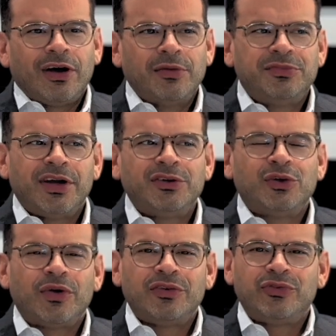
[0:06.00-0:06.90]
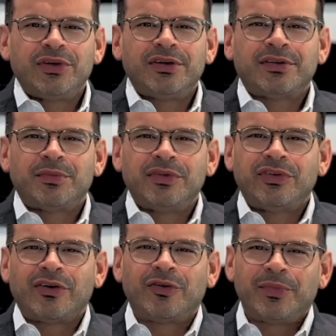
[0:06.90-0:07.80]
I'm Daniel Rodriguez. I'm the
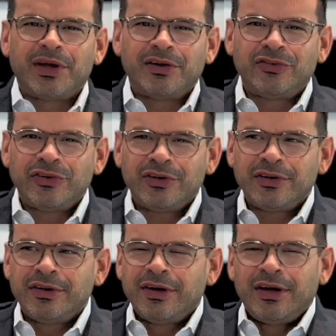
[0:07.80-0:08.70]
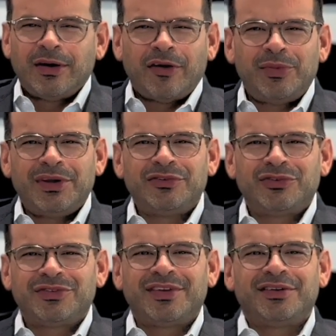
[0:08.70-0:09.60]
general manager. I've been
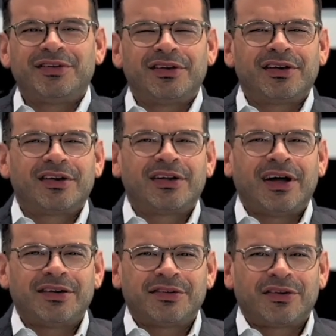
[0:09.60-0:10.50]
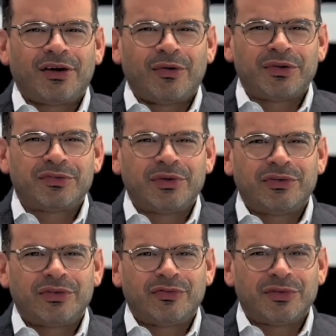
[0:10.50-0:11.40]
interested in the classic car
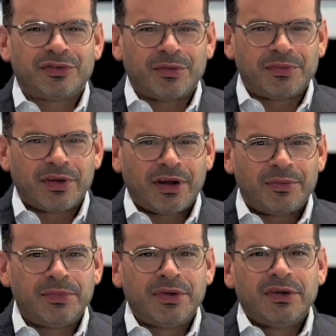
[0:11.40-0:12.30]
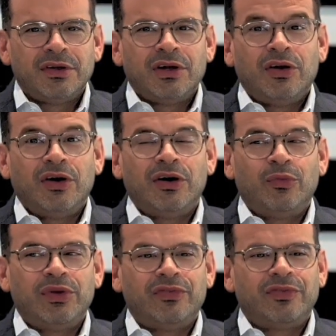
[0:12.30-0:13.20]
restoration for some time.
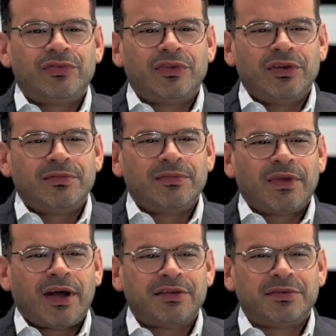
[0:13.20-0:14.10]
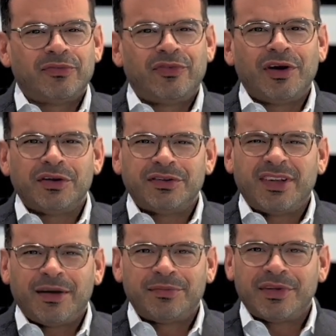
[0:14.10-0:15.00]
We've had some failed
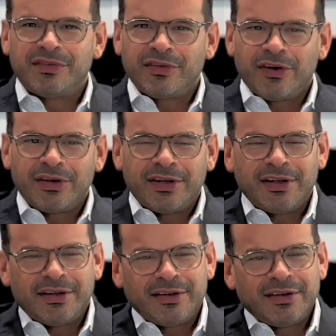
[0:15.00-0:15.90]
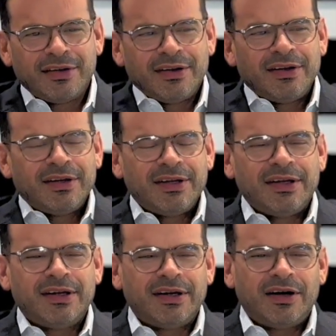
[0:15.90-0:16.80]
attempts at starting it
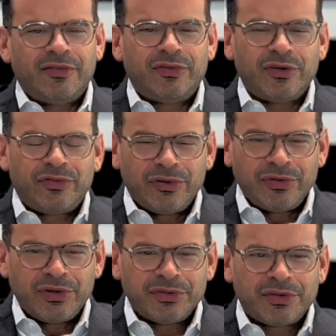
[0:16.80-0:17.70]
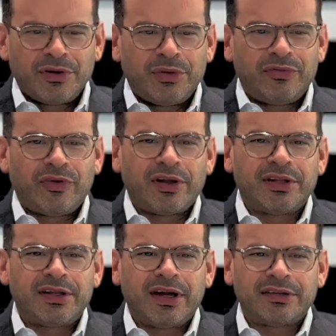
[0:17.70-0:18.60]
a few years ago and
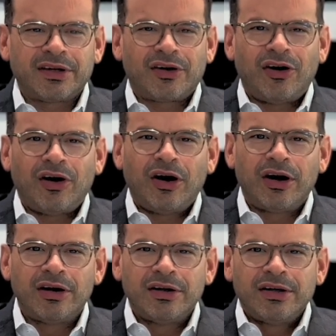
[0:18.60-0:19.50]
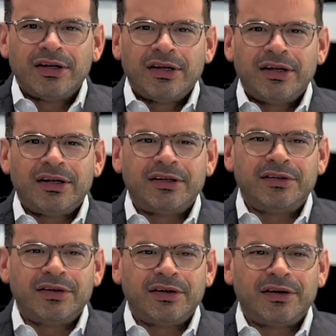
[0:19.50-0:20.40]
finally got the car. And